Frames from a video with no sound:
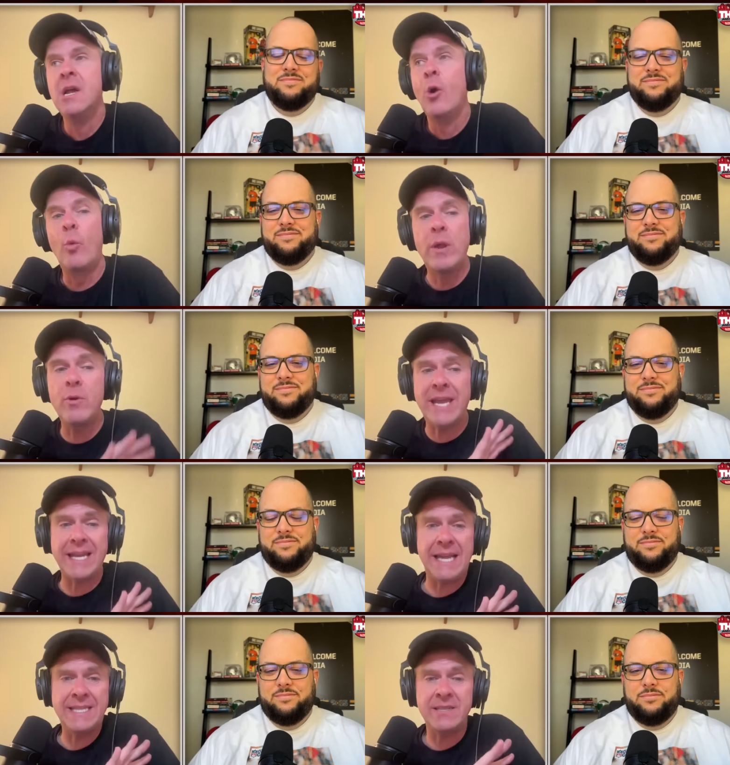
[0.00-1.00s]
Speaker 1: We will
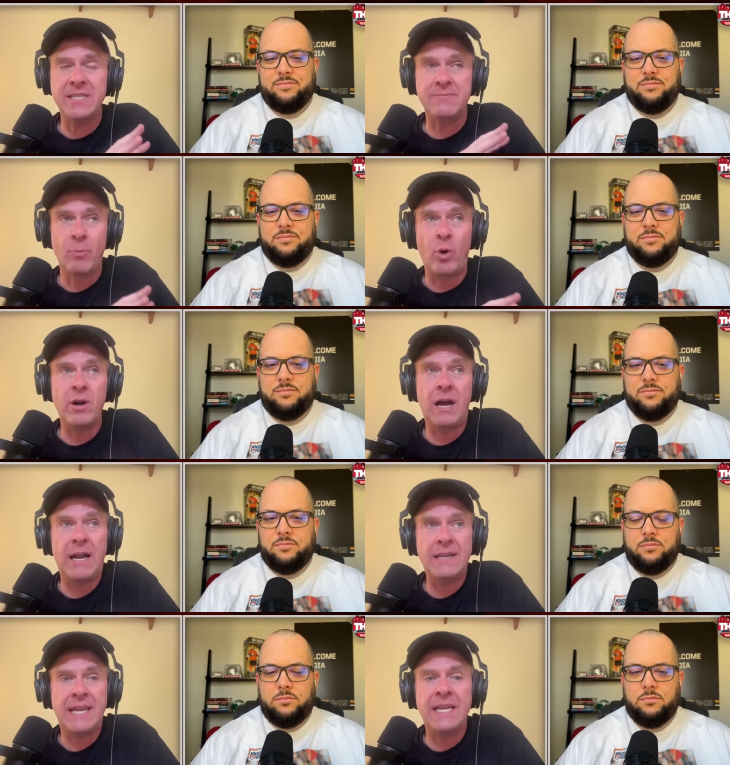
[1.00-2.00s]
get into this more
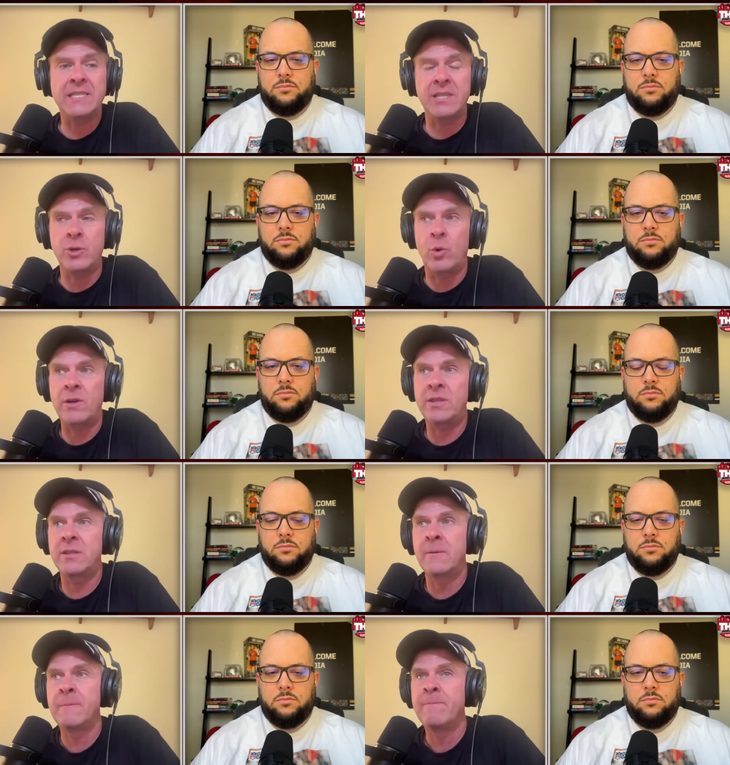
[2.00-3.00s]
on Kings of the
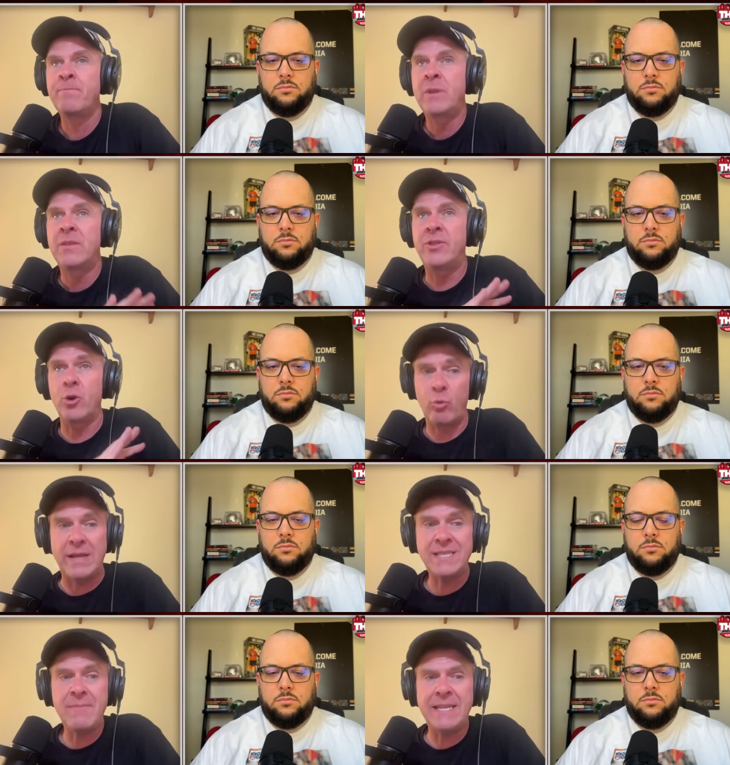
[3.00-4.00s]
North. Their
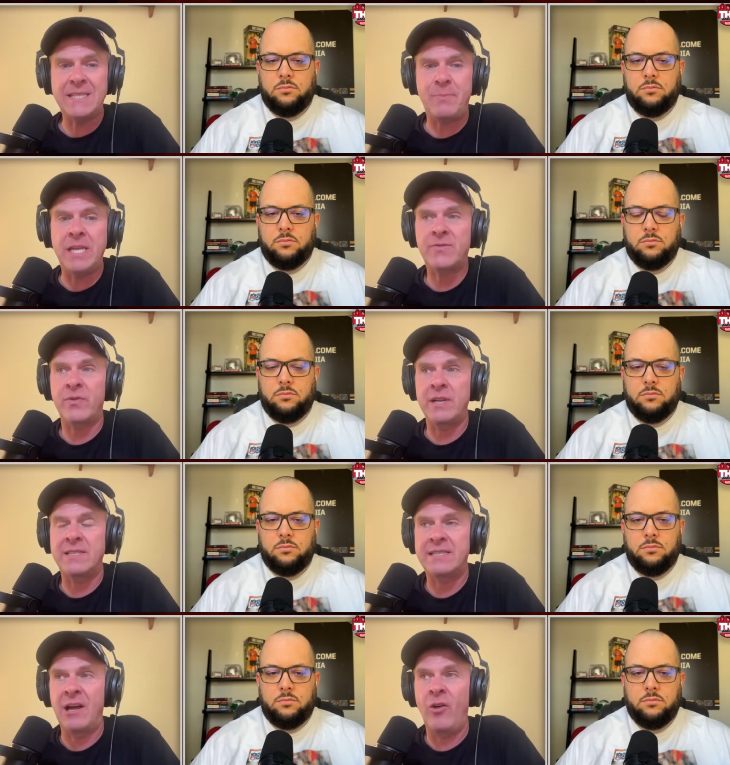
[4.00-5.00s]
resume speaks for
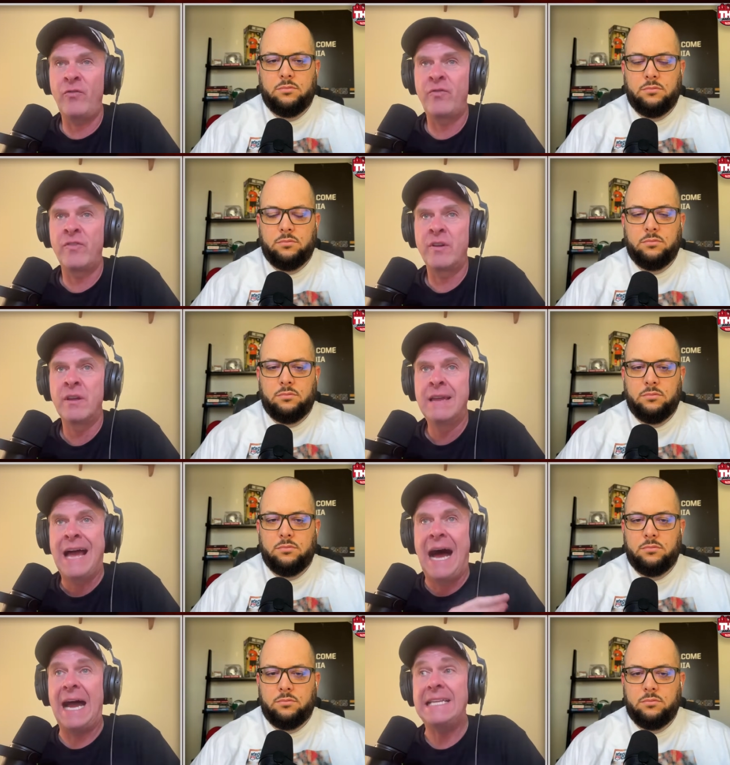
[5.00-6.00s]
itself.
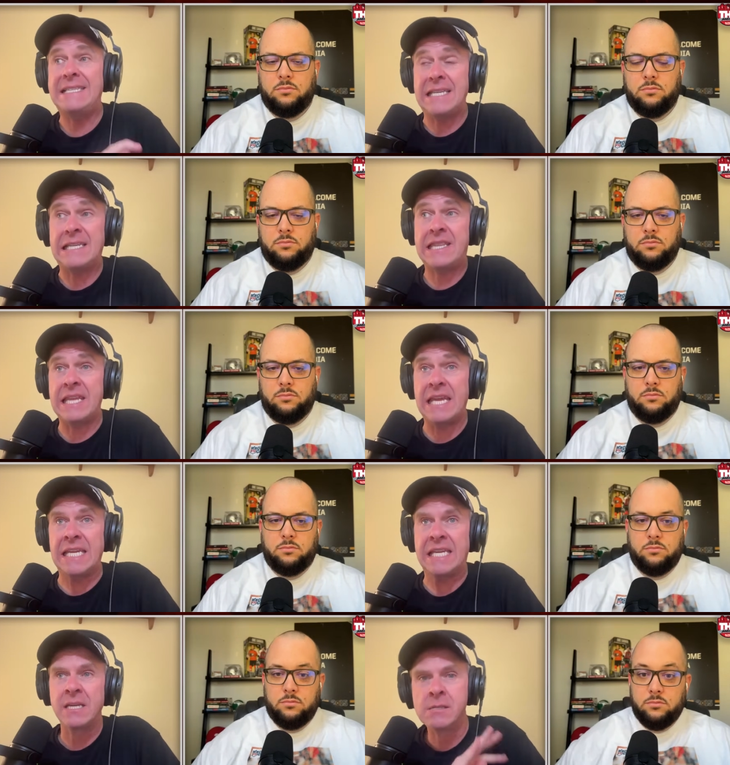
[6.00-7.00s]
I did
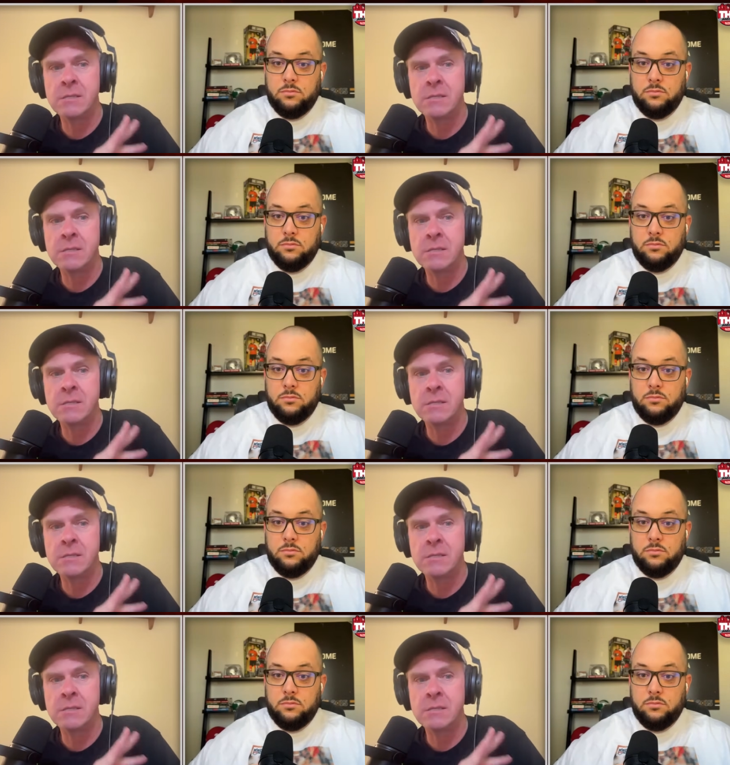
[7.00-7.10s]
think